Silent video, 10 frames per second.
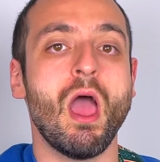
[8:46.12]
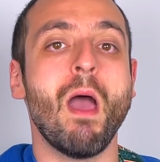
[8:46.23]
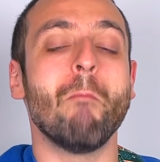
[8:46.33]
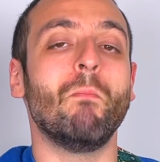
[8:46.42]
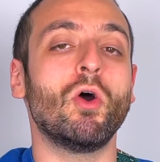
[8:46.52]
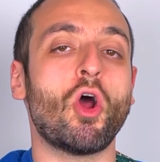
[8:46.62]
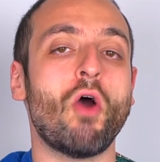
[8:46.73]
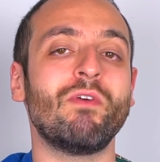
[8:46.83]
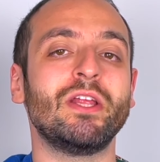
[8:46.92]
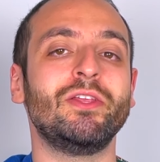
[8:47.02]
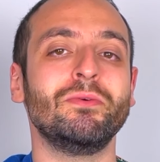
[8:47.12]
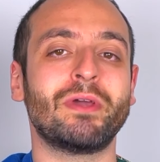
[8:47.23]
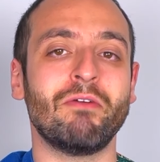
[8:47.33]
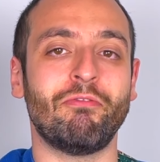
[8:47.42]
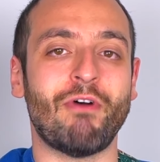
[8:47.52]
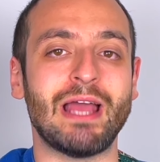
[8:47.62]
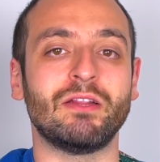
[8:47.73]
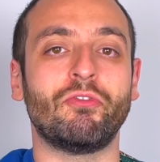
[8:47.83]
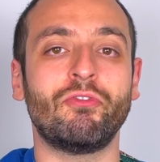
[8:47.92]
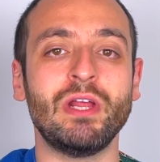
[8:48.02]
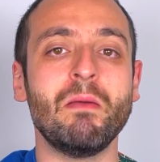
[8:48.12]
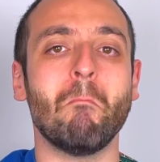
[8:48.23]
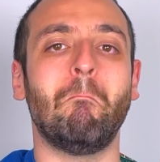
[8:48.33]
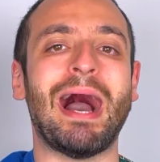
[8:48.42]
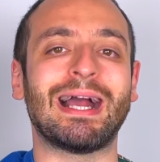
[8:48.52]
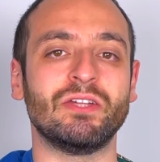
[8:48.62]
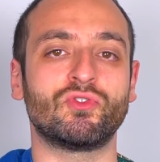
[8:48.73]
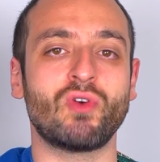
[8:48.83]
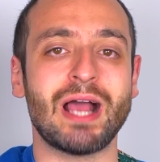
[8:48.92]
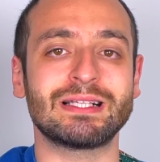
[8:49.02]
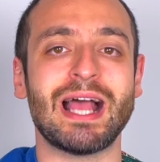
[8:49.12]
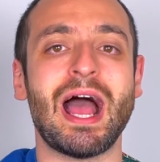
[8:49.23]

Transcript: Moreover, you can find free backing tracks